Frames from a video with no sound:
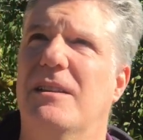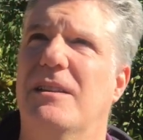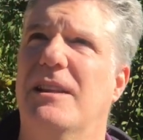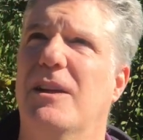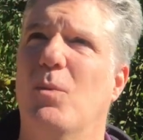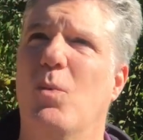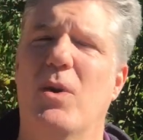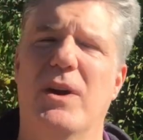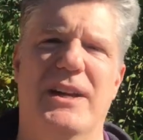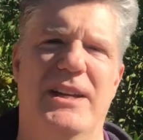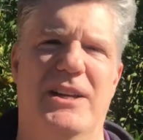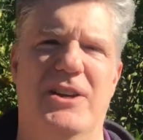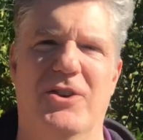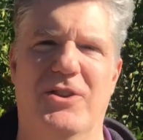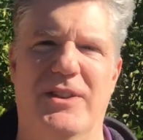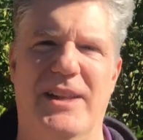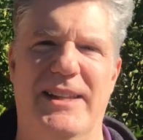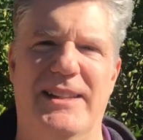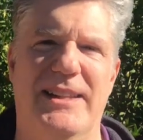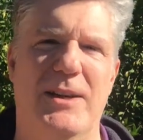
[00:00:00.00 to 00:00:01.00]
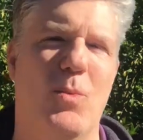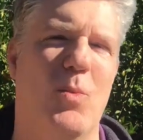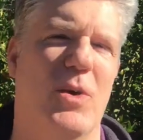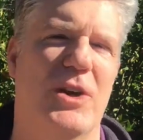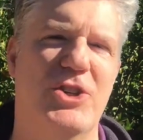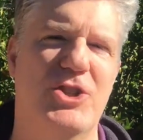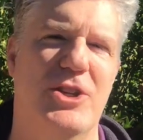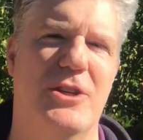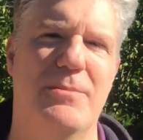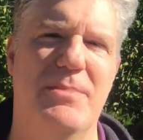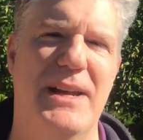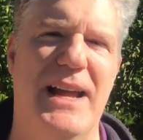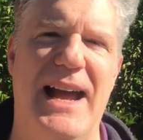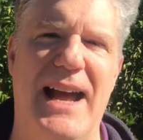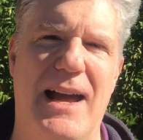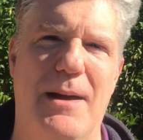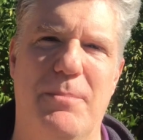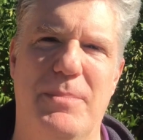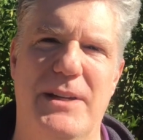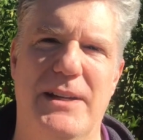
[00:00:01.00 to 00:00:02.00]
They want to hear that. They want you to be
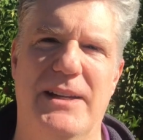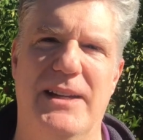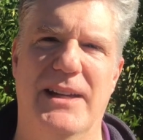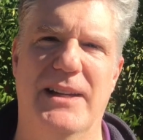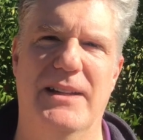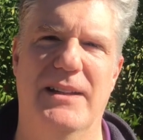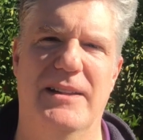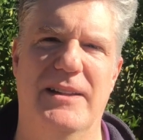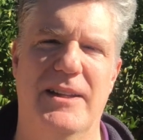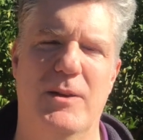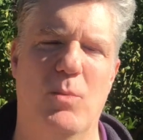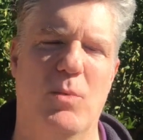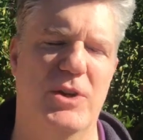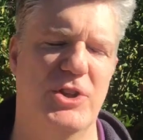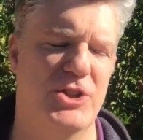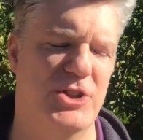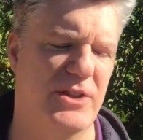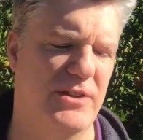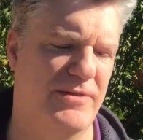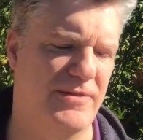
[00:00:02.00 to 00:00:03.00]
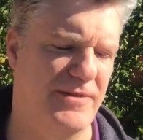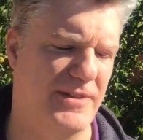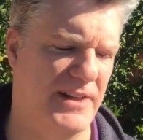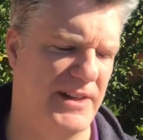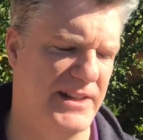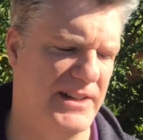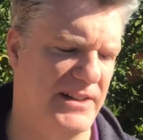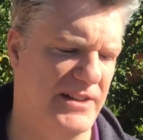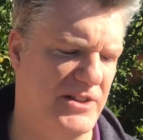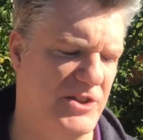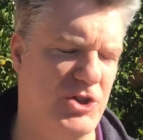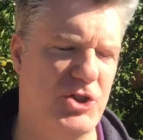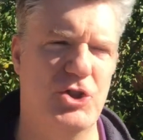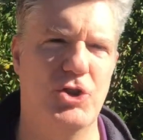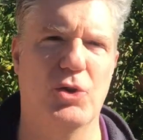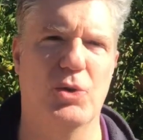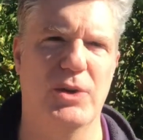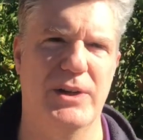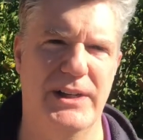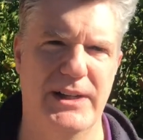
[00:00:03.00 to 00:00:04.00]
happy again. They want you to find
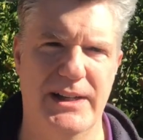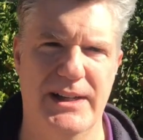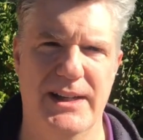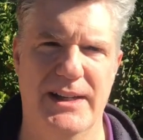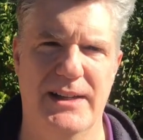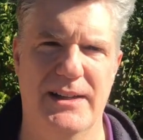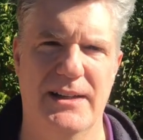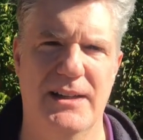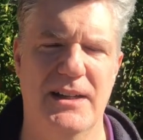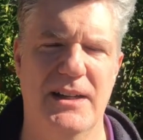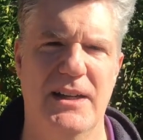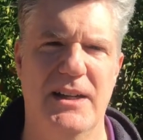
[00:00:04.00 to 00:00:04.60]
joy again.